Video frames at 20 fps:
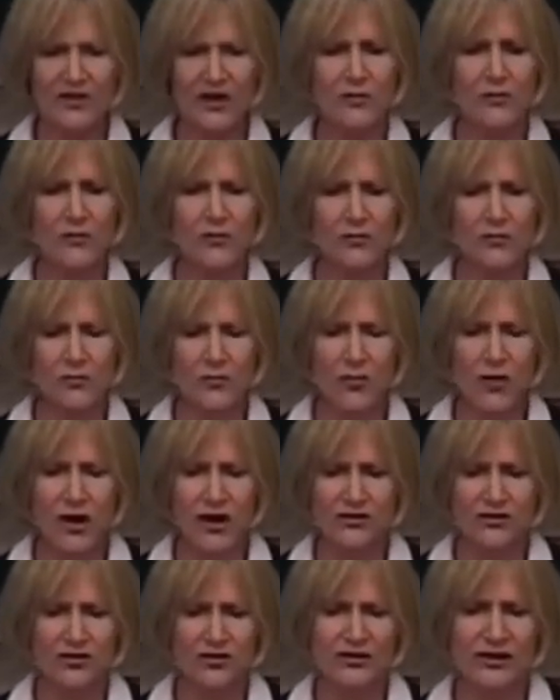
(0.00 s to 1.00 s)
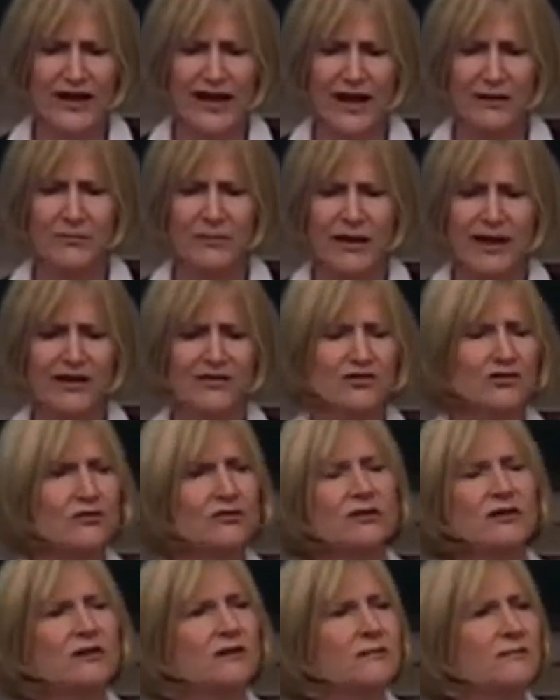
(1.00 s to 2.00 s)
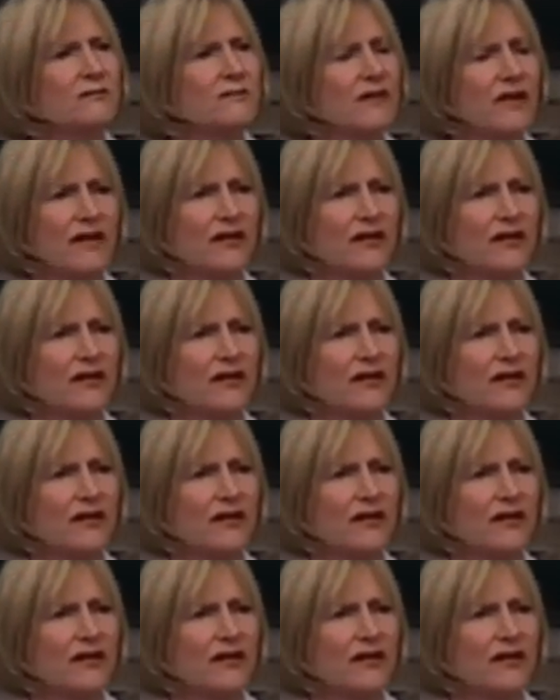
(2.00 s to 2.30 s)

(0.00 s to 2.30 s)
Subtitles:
as I wandered haphazardly